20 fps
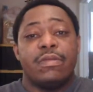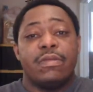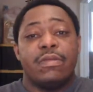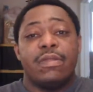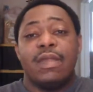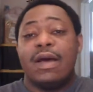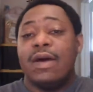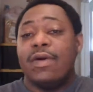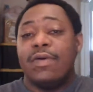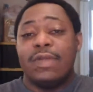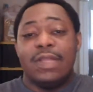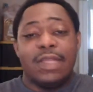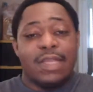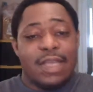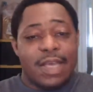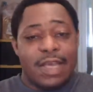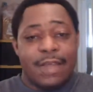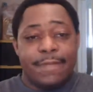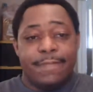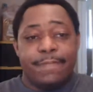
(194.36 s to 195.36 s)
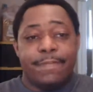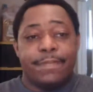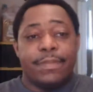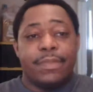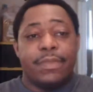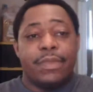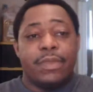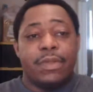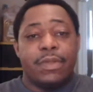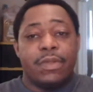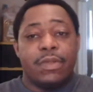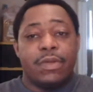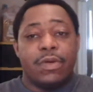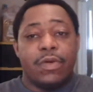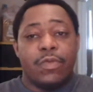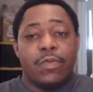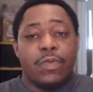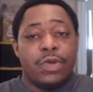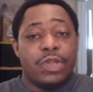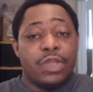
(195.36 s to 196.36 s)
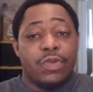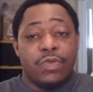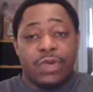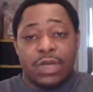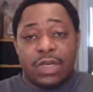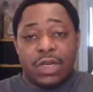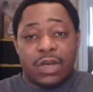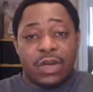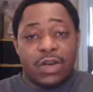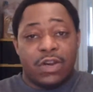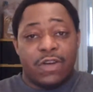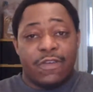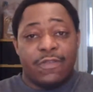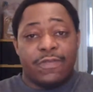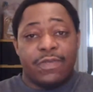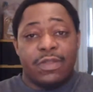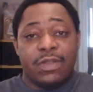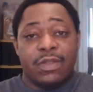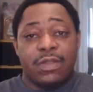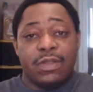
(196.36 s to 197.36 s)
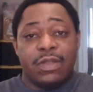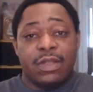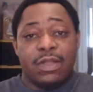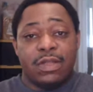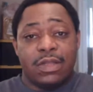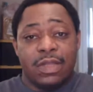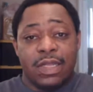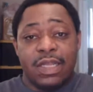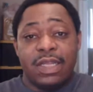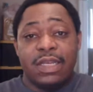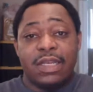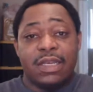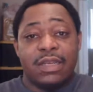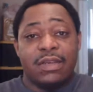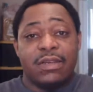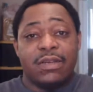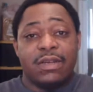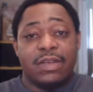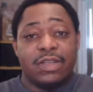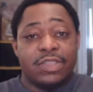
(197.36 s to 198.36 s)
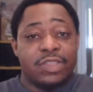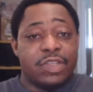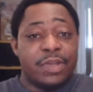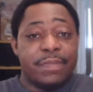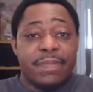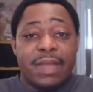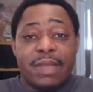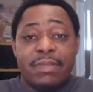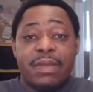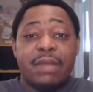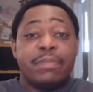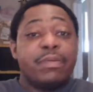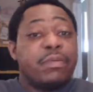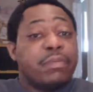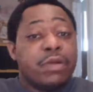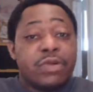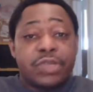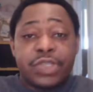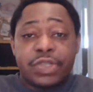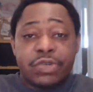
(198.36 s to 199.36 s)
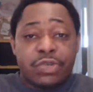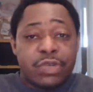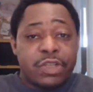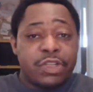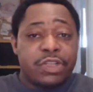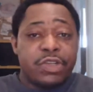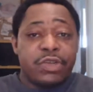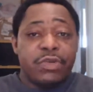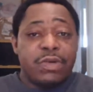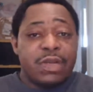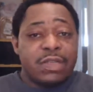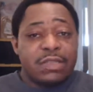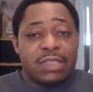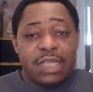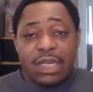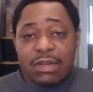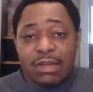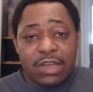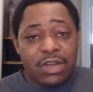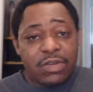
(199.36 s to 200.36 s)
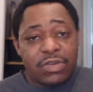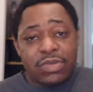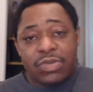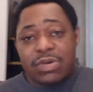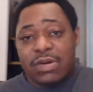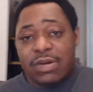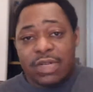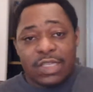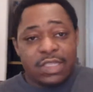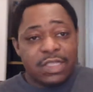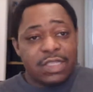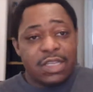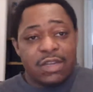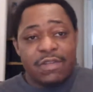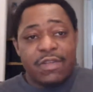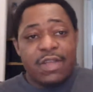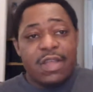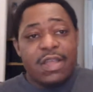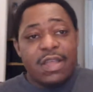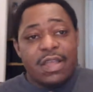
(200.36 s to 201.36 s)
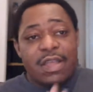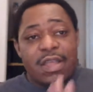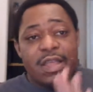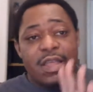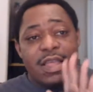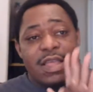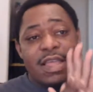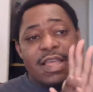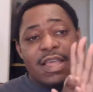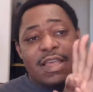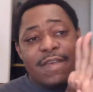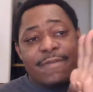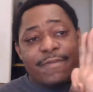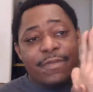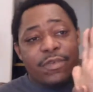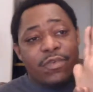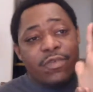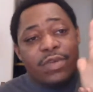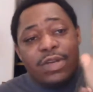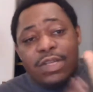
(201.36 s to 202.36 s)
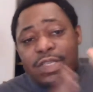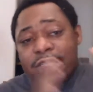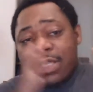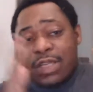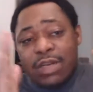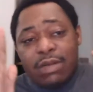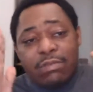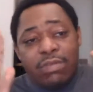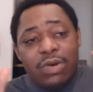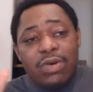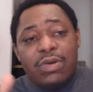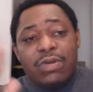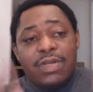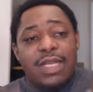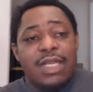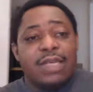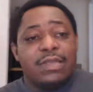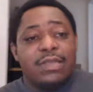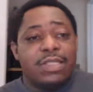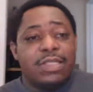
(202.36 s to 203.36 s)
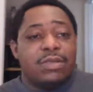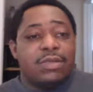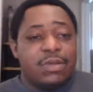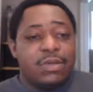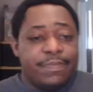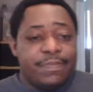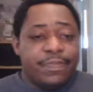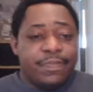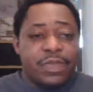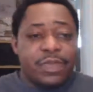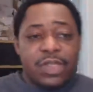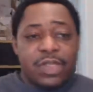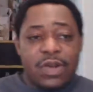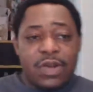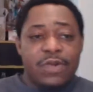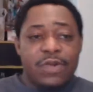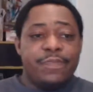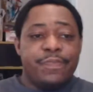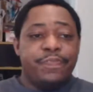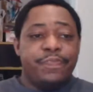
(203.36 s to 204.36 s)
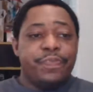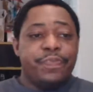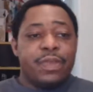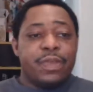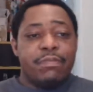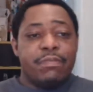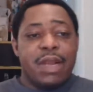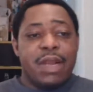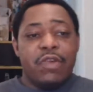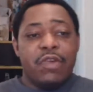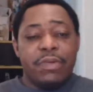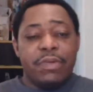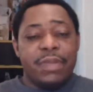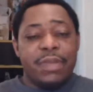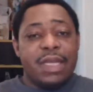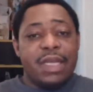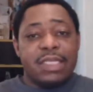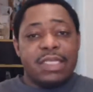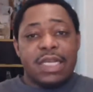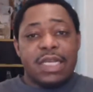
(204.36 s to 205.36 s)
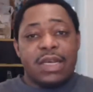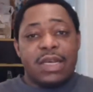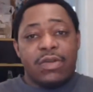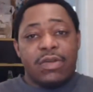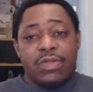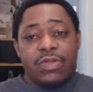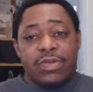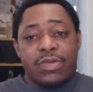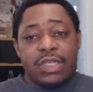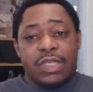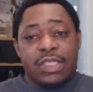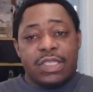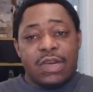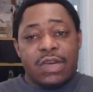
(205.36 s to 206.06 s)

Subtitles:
Not only that, when you want to cut off the link, because it may be a promotional link, you don't have time to go through all this stuff. And we're just going to boil down to it. So bear with me as I go through this.